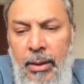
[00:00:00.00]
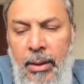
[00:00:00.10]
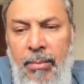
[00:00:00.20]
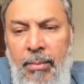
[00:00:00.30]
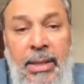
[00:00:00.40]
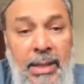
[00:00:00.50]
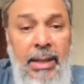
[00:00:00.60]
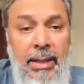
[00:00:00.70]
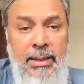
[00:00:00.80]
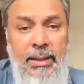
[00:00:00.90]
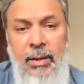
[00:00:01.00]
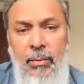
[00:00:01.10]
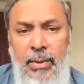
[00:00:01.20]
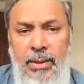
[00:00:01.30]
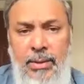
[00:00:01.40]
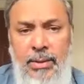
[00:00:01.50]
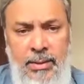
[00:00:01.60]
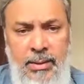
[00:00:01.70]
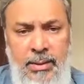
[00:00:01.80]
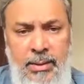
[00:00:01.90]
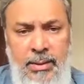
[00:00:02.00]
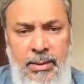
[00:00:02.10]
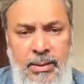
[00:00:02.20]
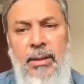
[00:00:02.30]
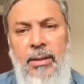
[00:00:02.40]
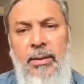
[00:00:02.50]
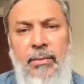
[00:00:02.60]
the material that was written